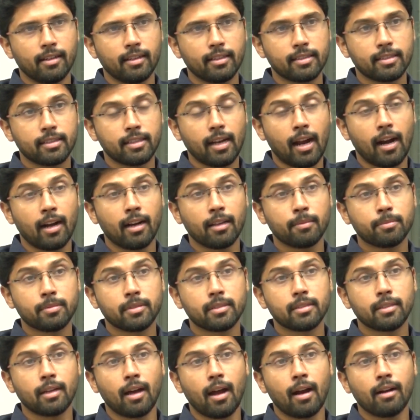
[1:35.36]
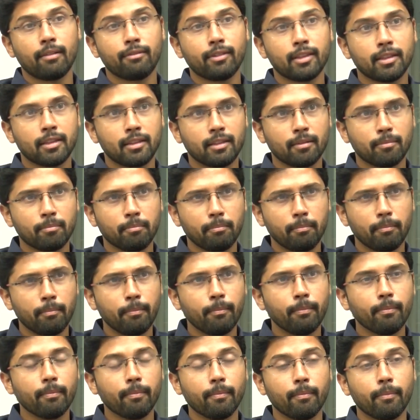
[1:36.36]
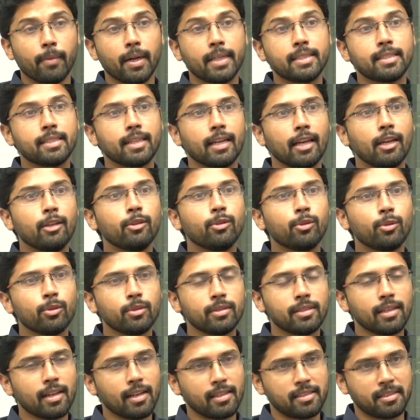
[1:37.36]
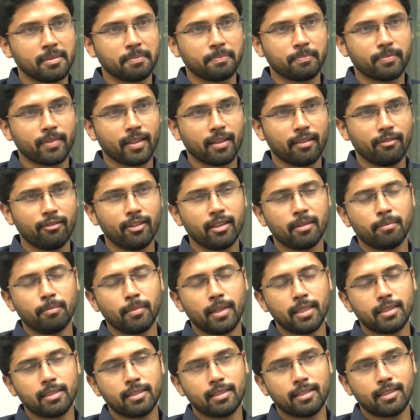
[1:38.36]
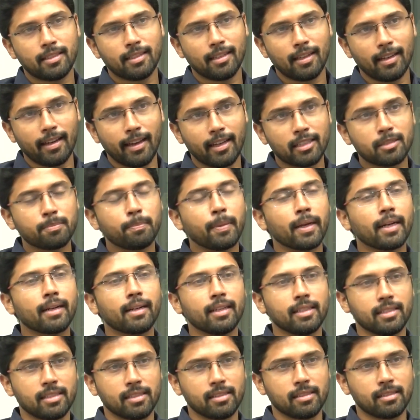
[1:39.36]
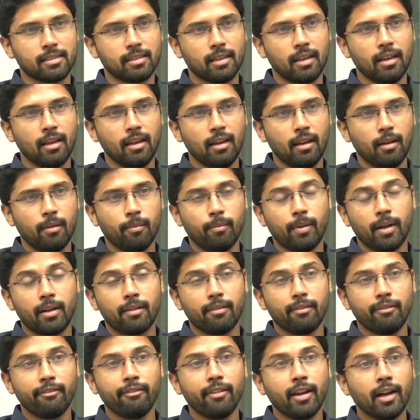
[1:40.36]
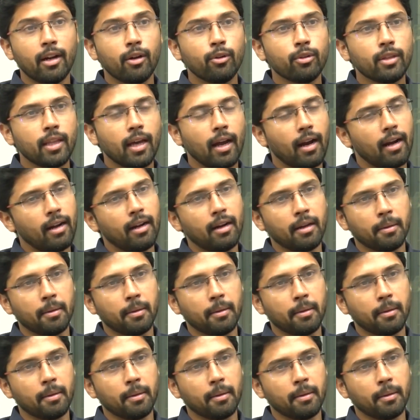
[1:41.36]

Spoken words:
startups start with much enthusiasm, with much expectations, but where do they end